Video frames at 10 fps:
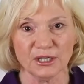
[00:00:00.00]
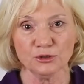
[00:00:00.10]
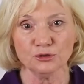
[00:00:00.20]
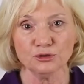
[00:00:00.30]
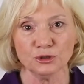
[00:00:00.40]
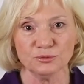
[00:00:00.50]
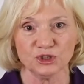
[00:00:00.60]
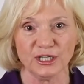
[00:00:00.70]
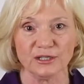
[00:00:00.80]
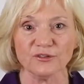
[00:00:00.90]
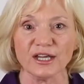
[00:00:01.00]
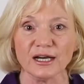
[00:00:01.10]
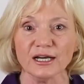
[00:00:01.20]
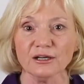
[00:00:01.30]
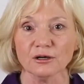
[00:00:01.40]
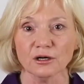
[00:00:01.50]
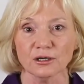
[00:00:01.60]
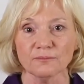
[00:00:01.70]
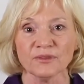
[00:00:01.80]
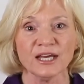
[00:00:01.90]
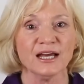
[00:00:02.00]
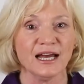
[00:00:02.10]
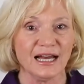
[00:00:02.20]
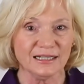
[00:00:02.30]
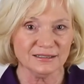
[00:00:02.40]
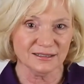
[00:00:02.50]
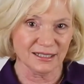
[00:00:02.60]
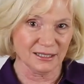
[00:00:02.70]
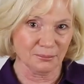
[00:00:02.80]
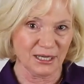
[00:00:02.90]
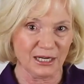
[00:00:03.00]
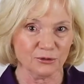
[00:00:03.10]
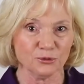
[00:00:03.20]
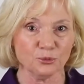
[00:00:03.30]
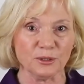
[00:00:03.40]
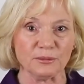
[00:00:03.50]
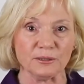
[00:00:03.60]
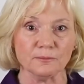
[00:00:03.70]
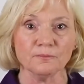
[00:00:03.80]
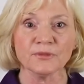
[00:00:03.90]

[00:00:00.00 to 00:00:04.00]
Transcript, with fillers: YouTube channel that I call Acting Like Empowered Women.